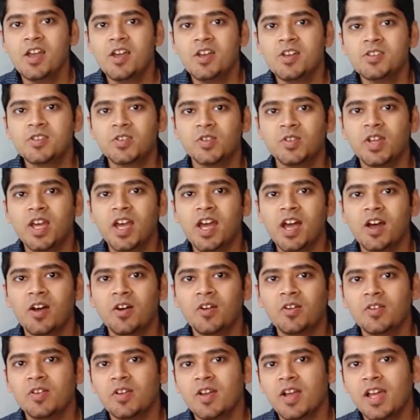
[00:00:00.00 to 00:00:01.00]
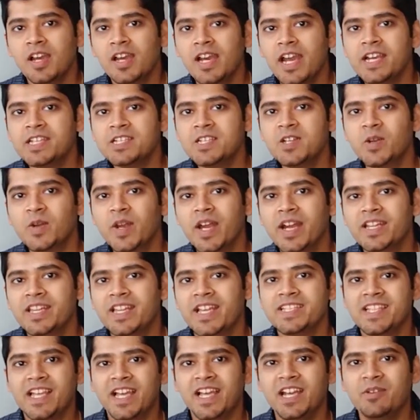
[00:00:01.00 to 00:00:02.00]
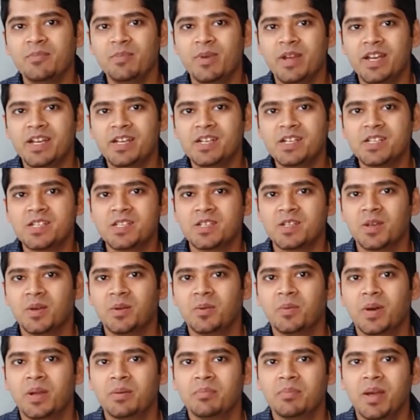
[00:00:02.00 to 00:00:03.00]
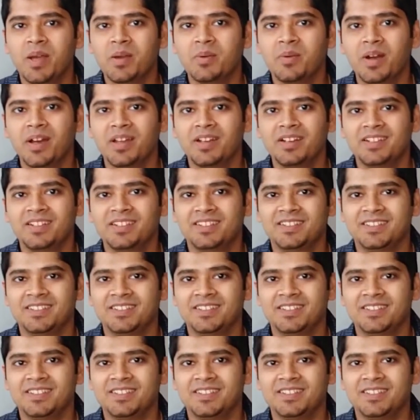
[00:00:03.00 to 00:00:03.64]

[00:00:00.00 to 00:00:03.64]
So now, let's look at these elements one by one.